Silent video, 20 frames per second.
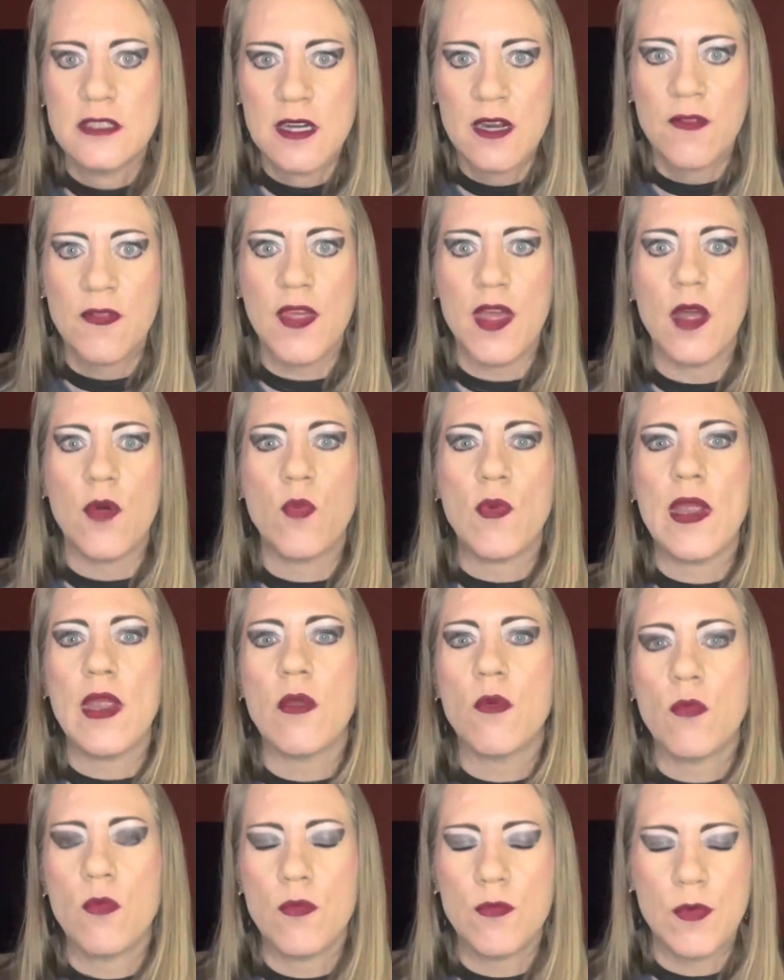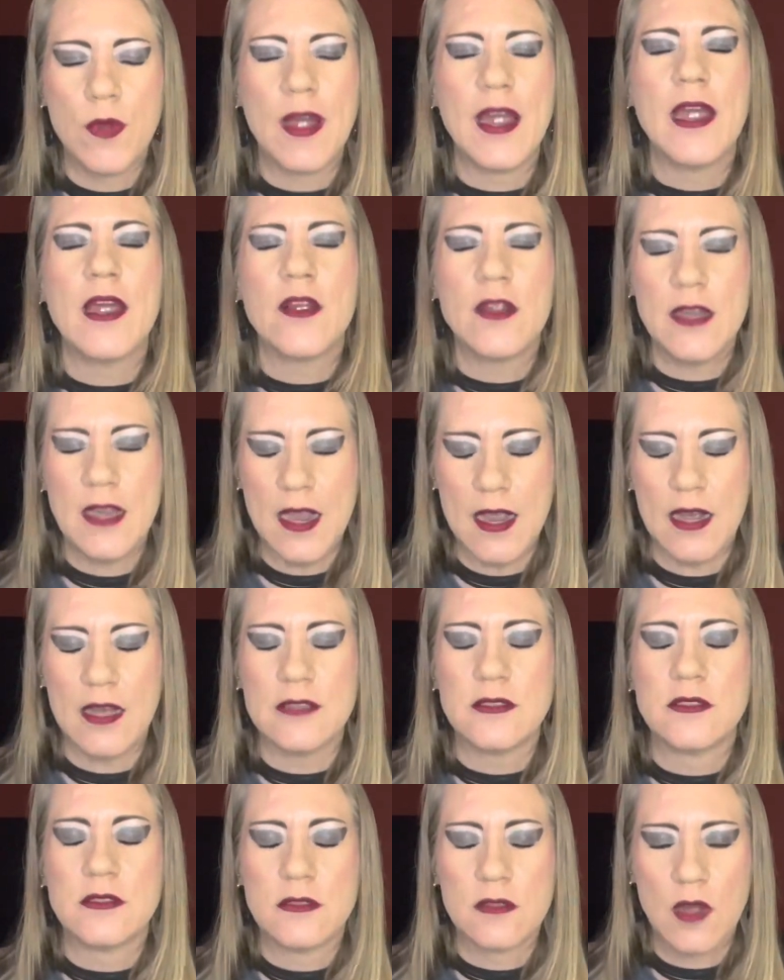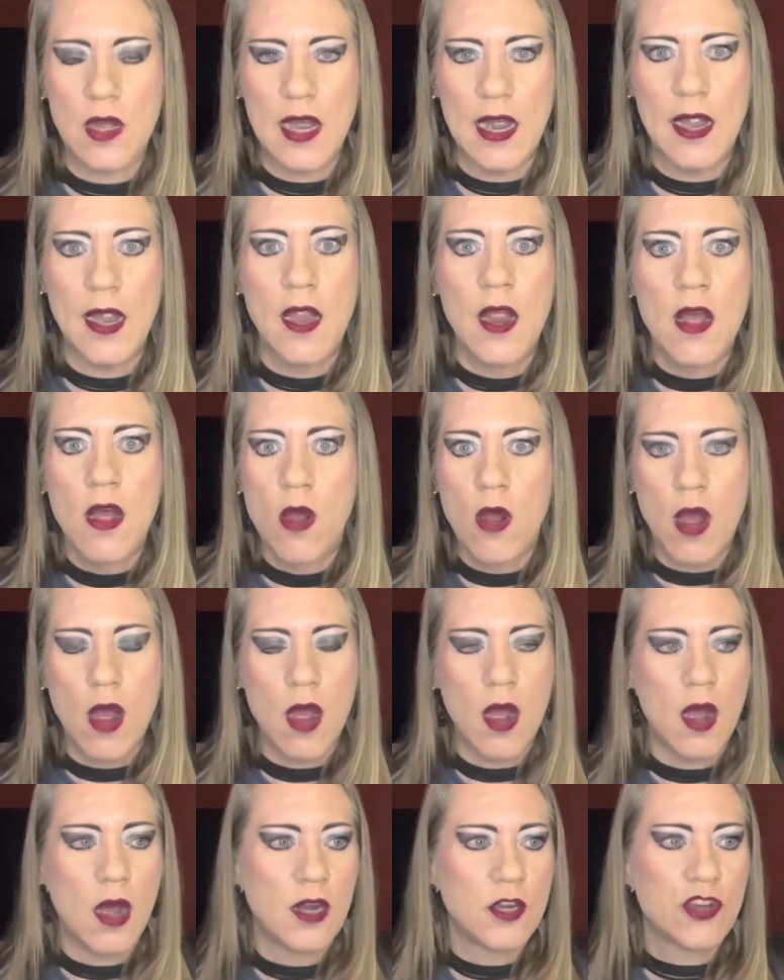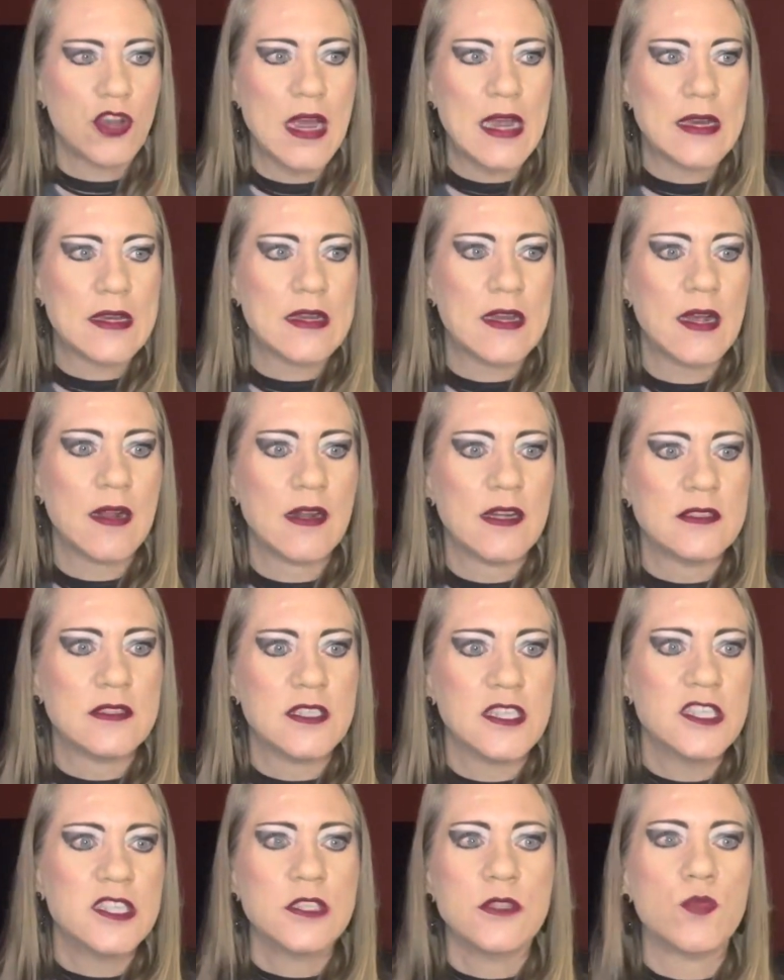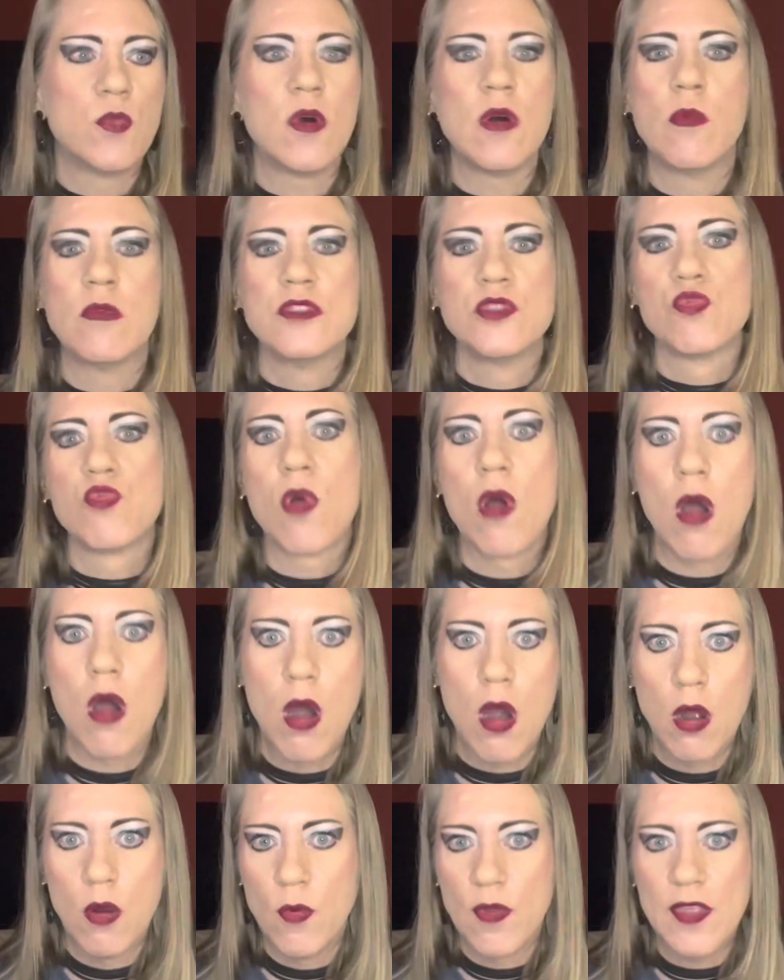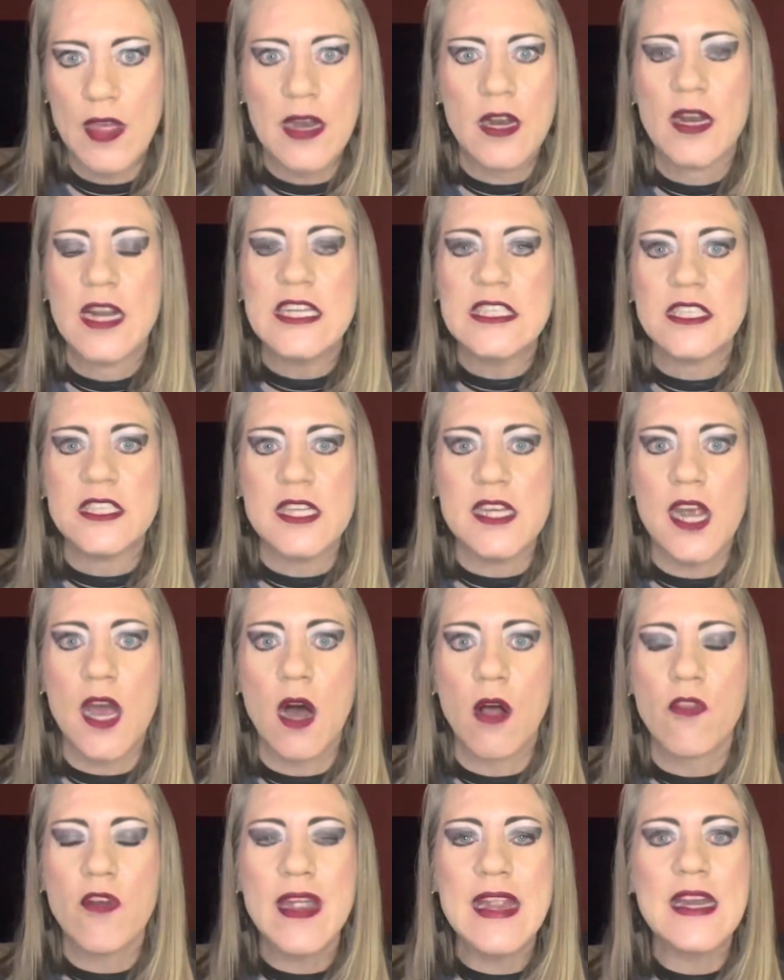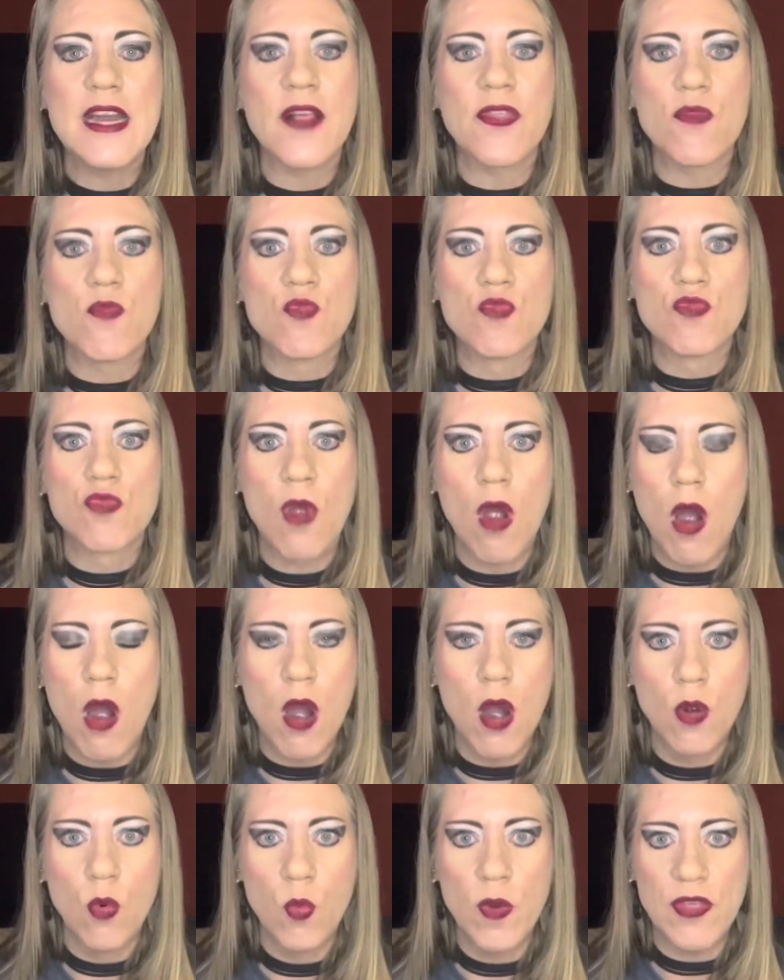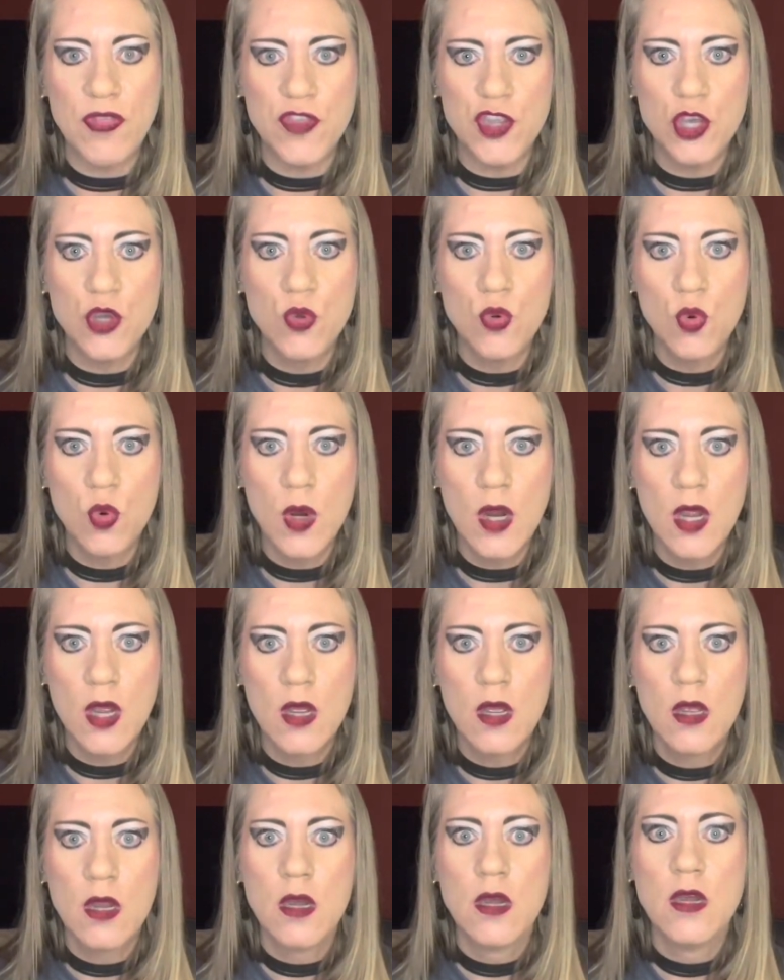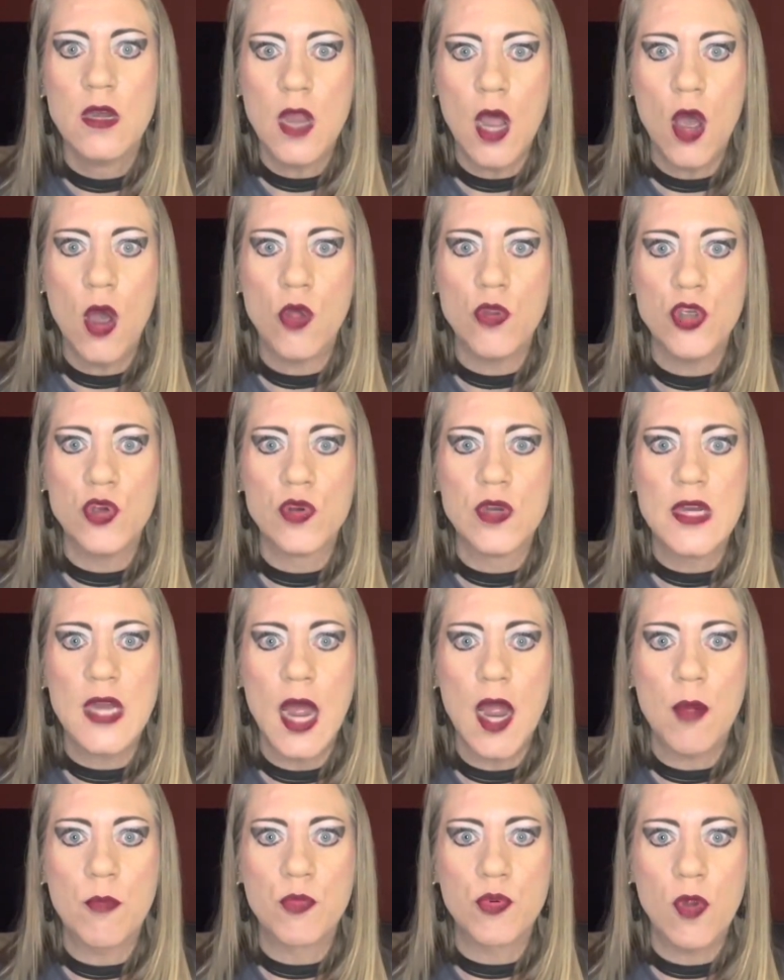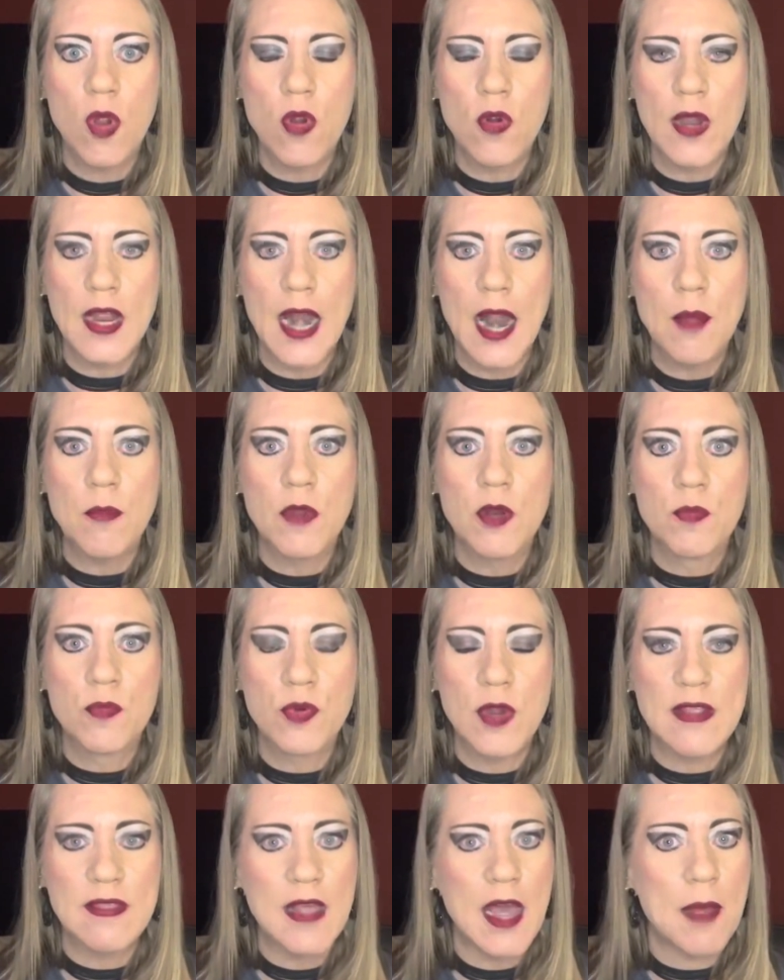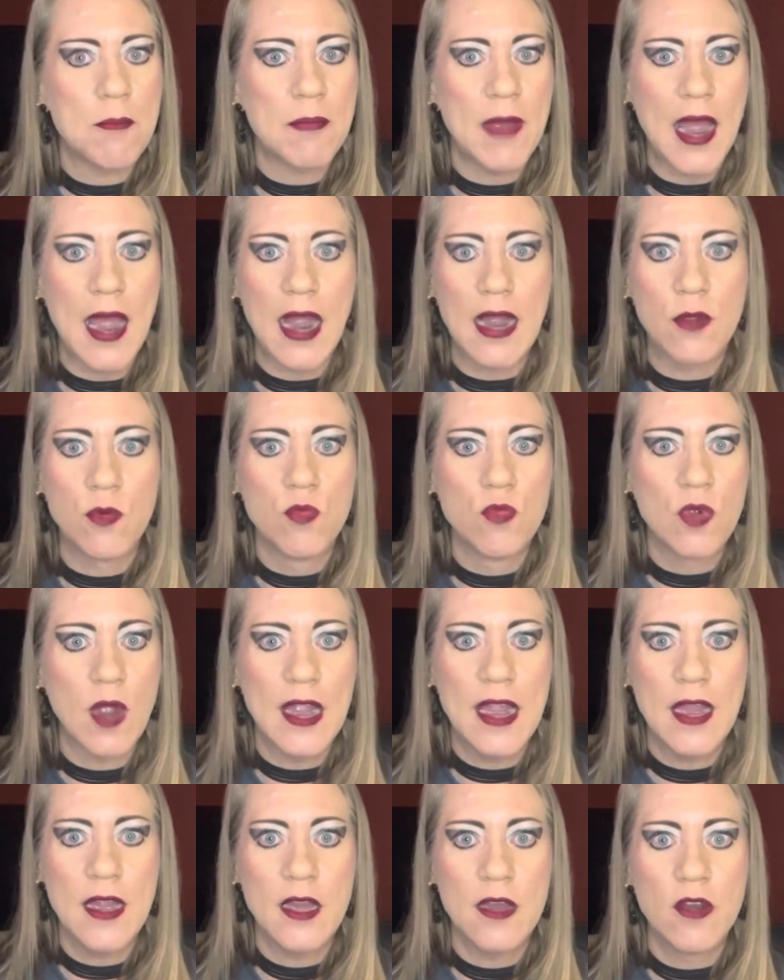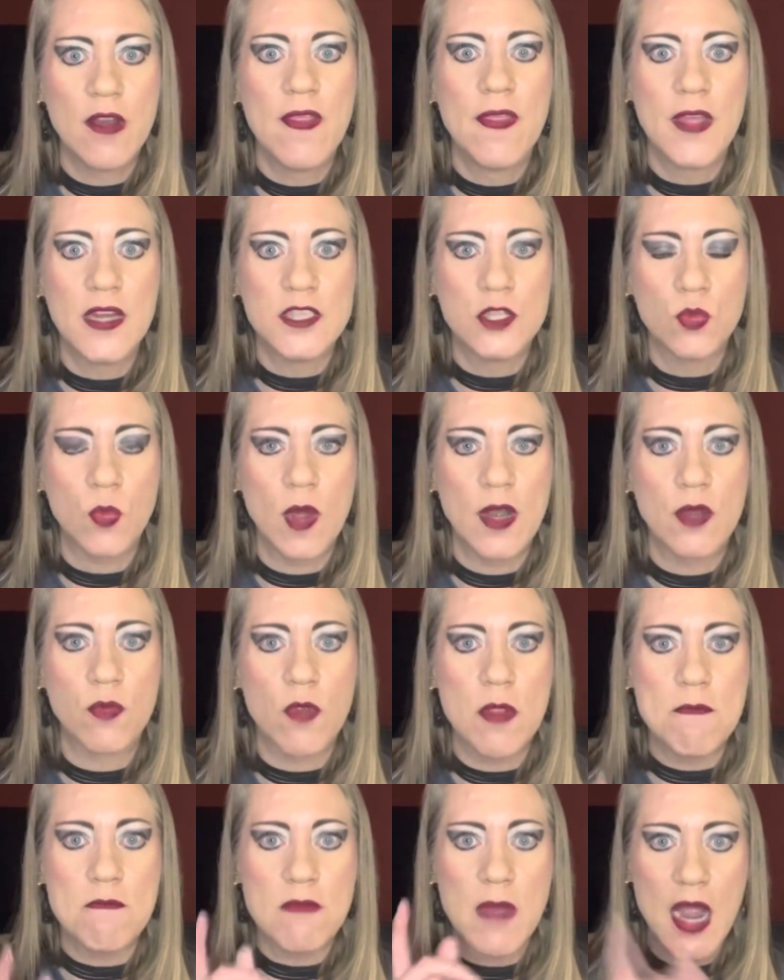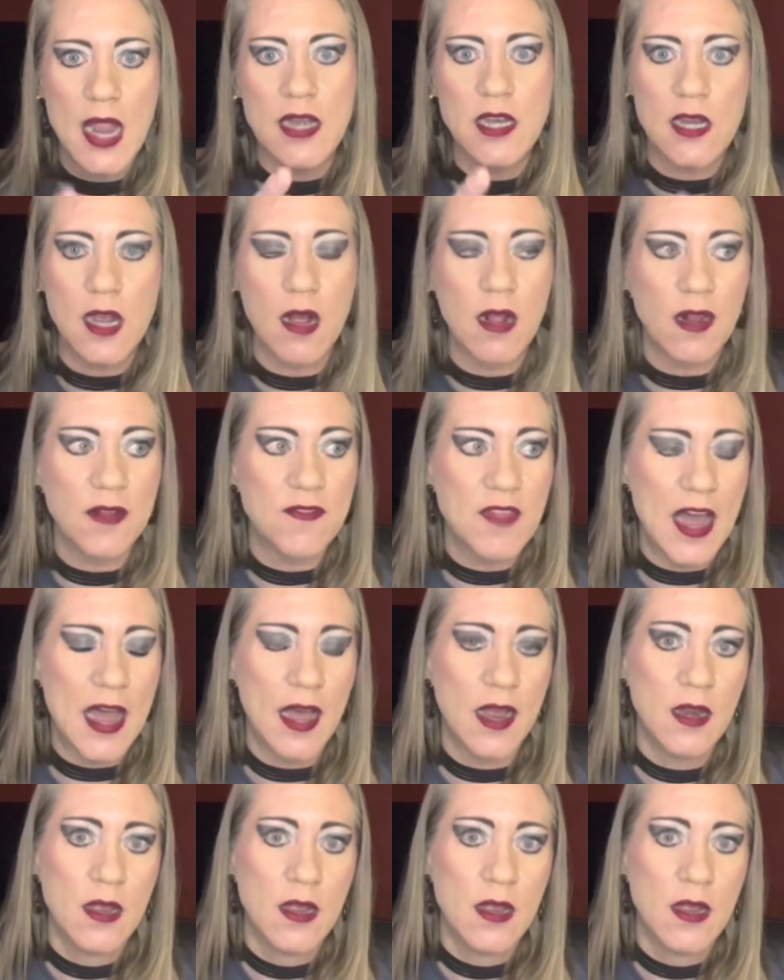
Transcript: that we, right, yes, okay, uh, tried to tell us this is what was wrong with it. Listen, y'all, there ain't nothing wrong with you. No, you're not broken. I'm going to bring that back right here in this one to remind y'all of that.